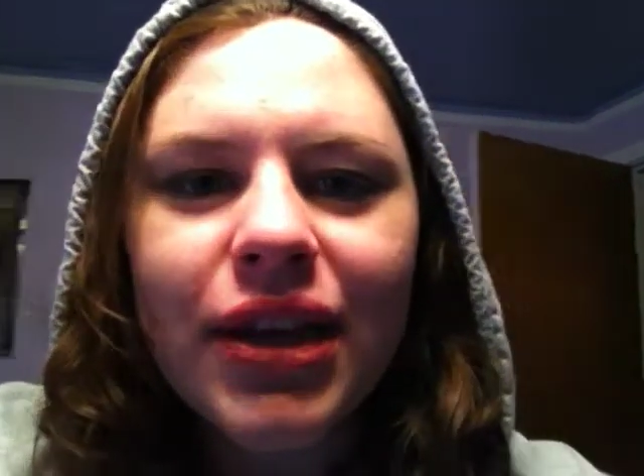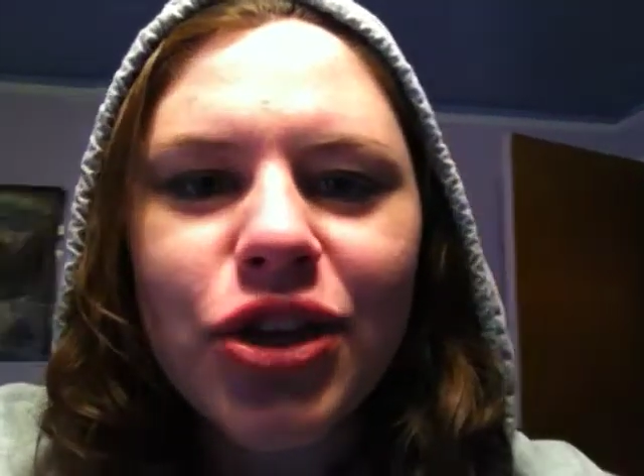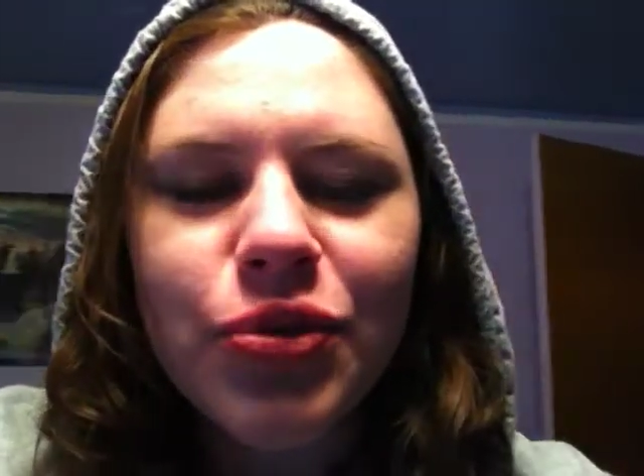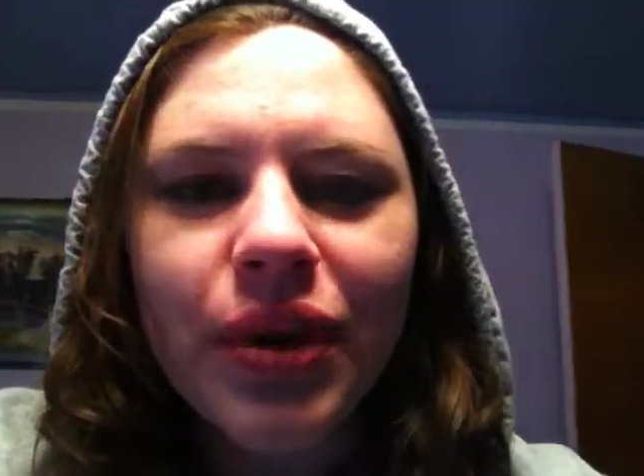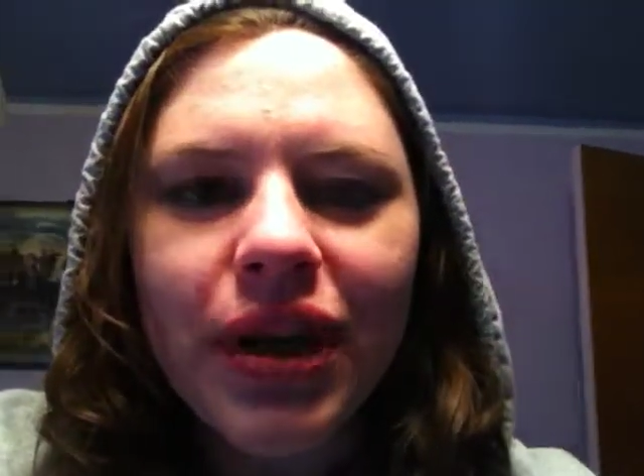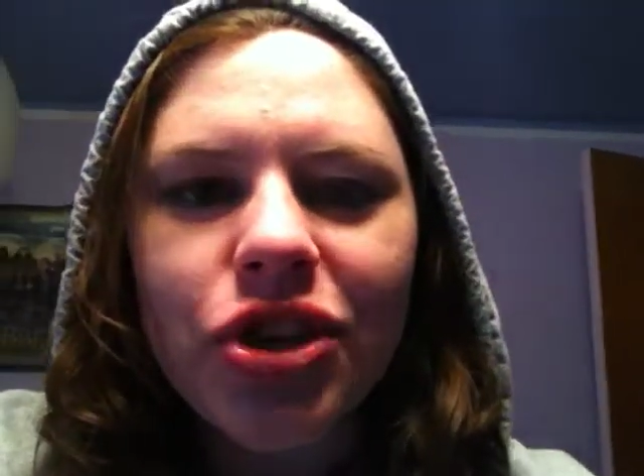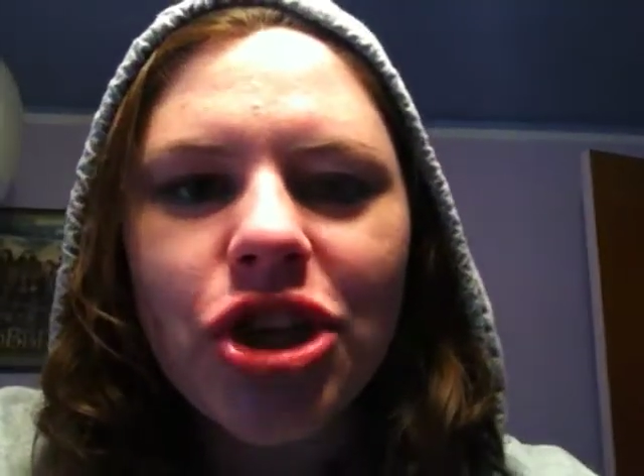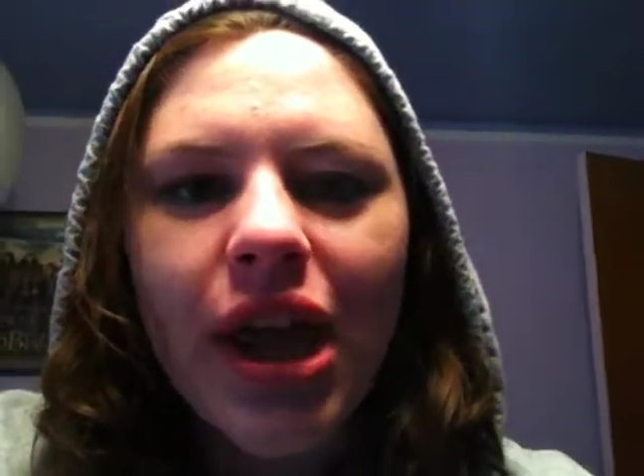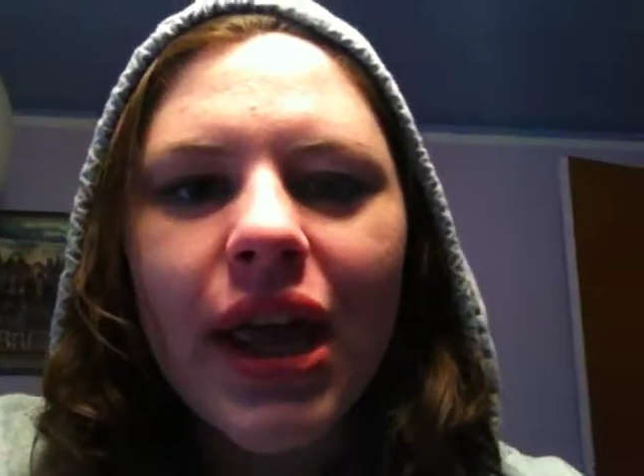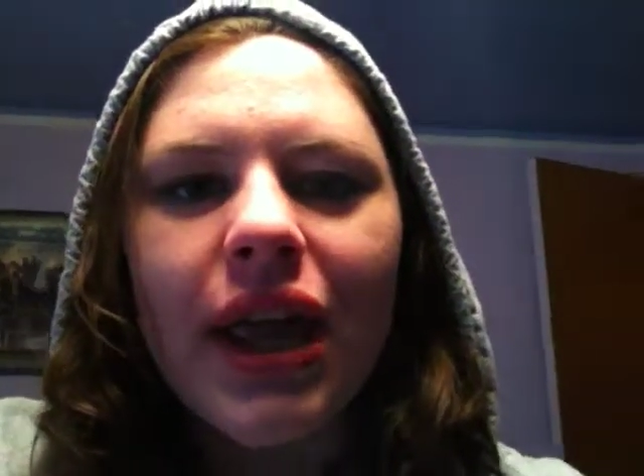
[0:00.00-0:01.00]
I just want to
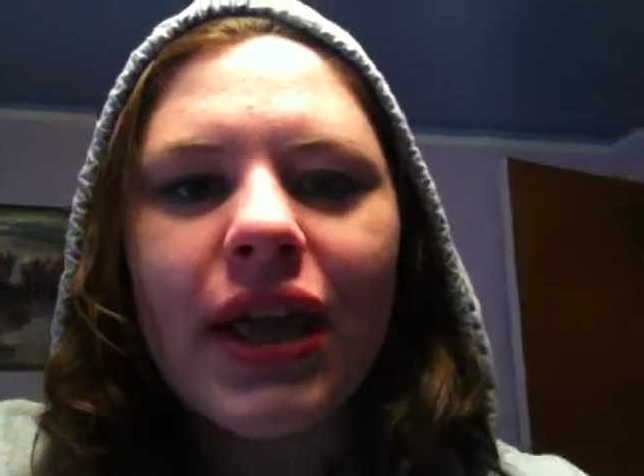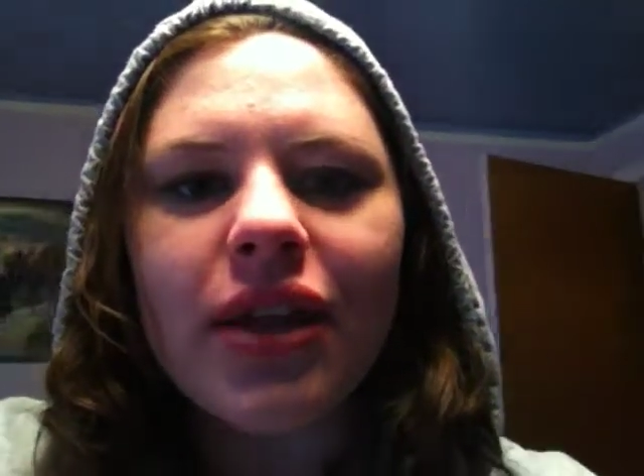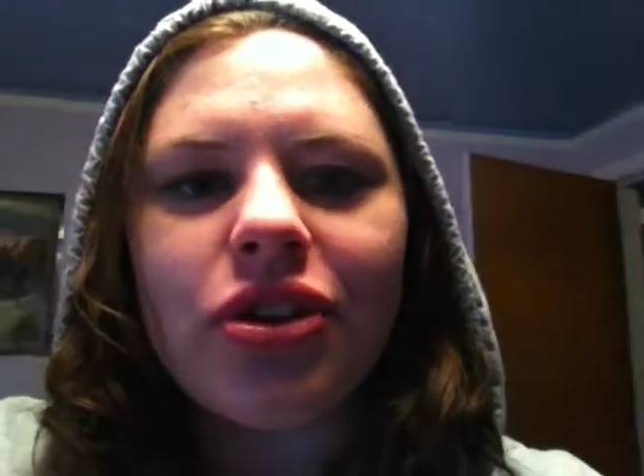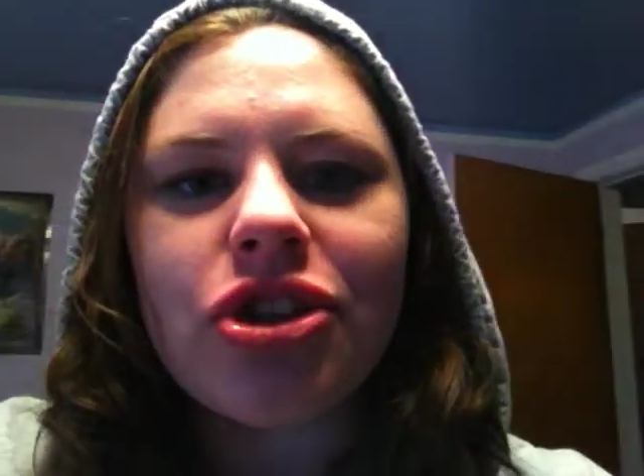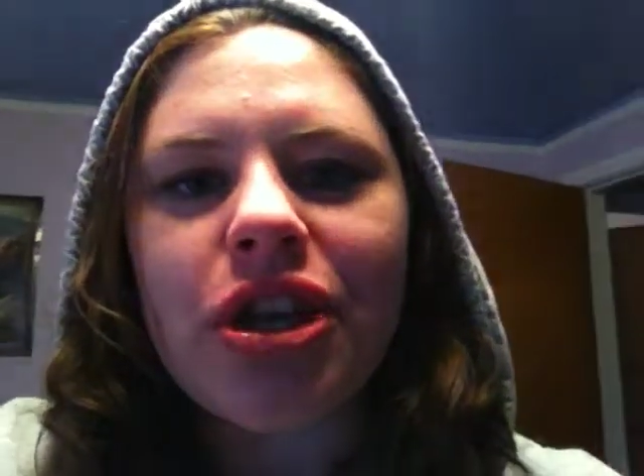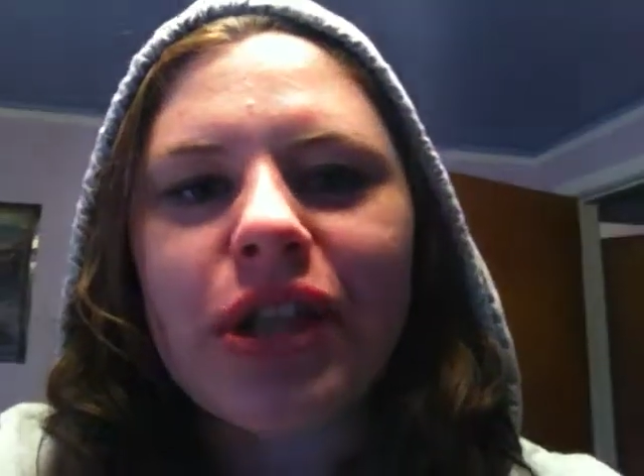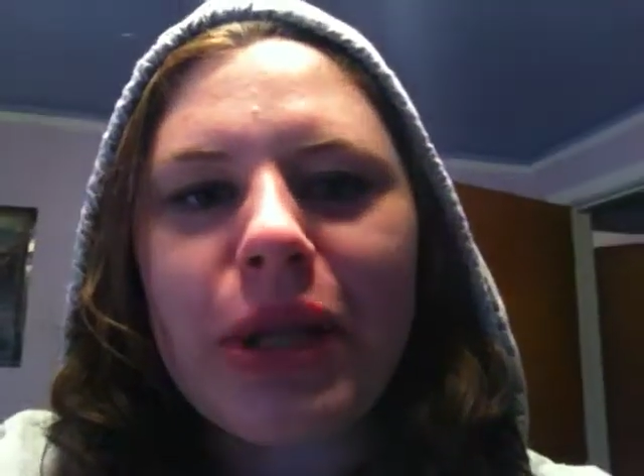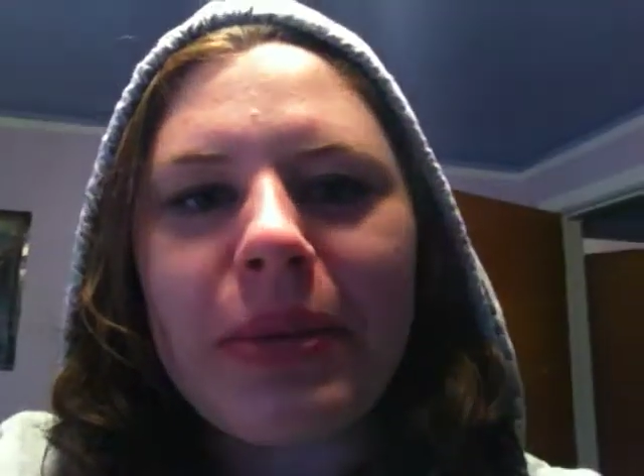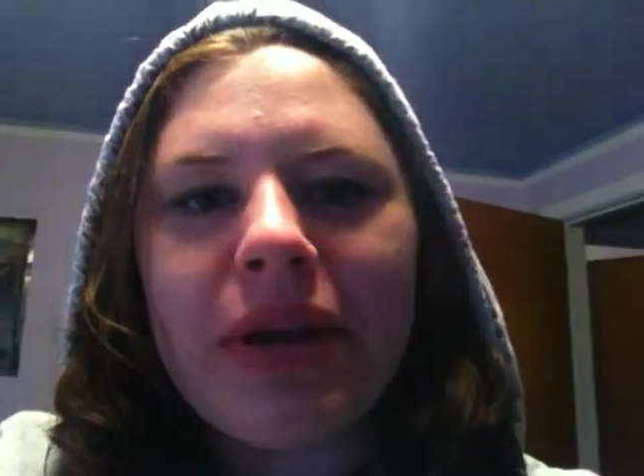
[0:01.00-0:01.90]
check in and share a little